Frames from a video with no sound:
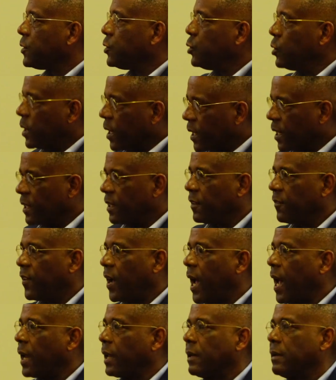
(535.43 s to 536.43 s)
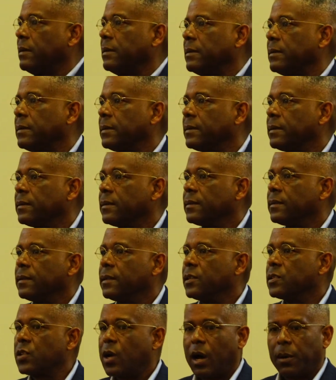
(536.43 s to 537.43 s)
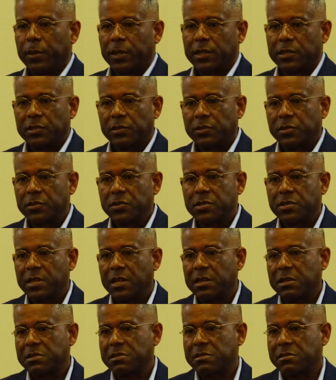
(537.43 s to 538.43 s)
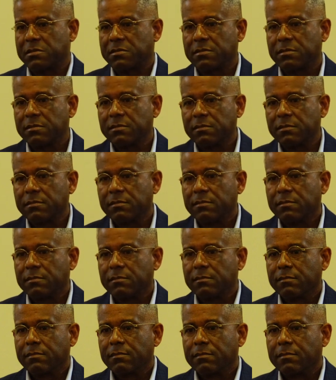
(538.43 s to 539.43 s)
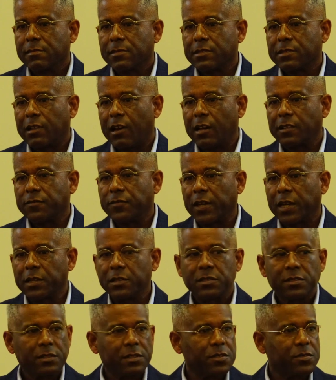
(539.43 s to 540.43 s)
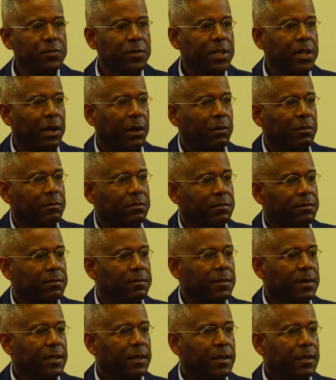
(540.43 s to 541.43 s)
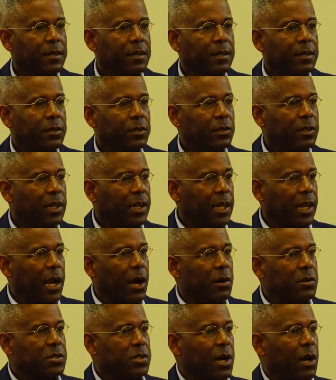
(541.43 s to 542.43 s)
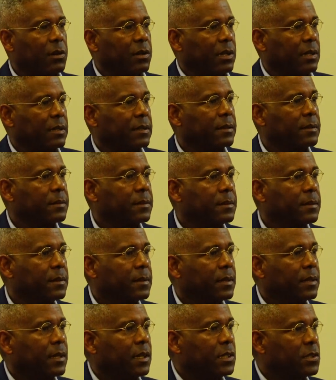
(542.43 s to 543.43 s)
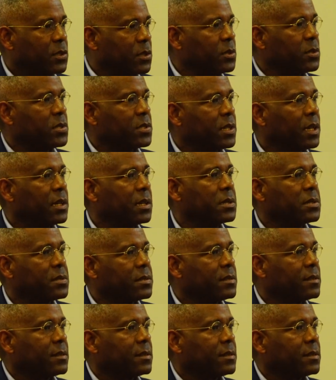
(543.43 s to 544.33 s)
You look at Nevada, it's all because of 2 cities. It's Las Vegas and it's Reno. You look at Arizona, it's 2 cities.